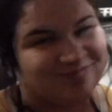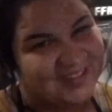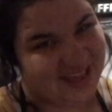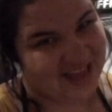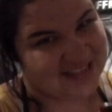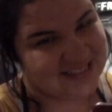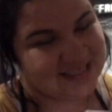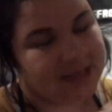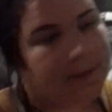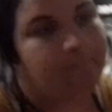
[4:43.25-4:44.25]
Yes,
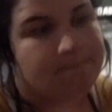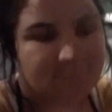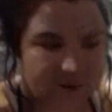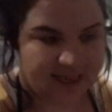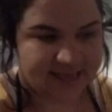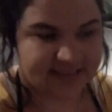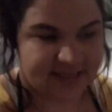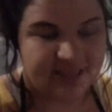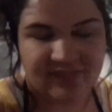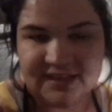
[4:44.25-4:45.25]
but
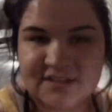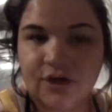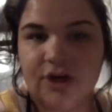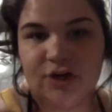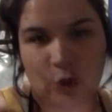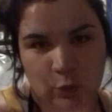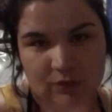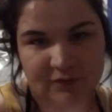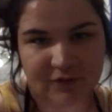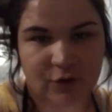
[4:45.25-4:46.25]
things are on
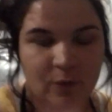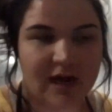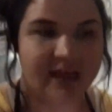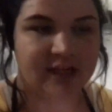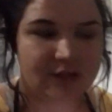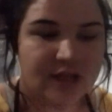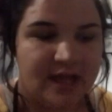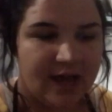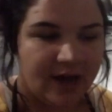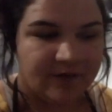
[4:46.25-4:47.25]
hold for a while.
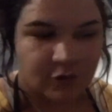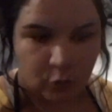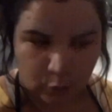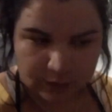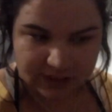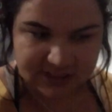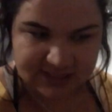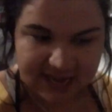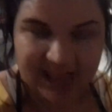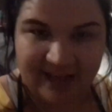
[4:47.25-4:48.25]
Of course,
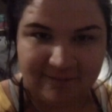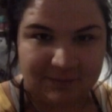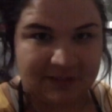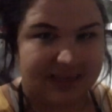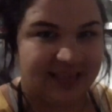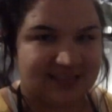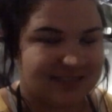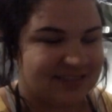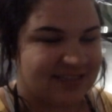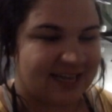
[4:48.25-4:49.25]
I have
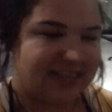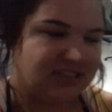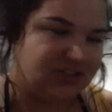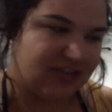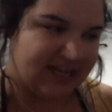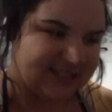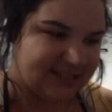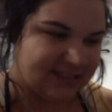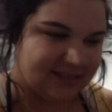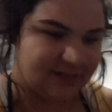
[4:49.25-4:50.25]
plans. I
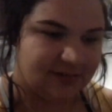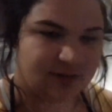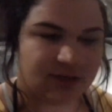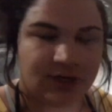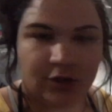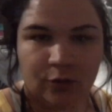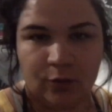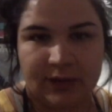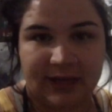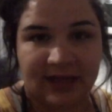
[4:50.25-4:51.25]
just,
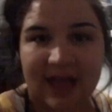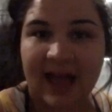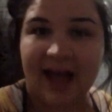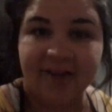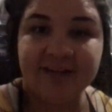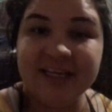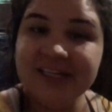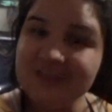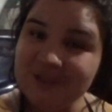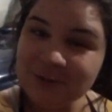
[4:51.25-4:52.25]
we have
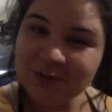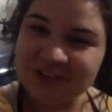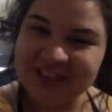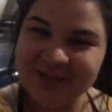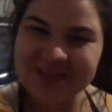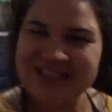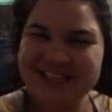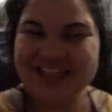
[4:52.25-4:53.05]
2 Jeeps,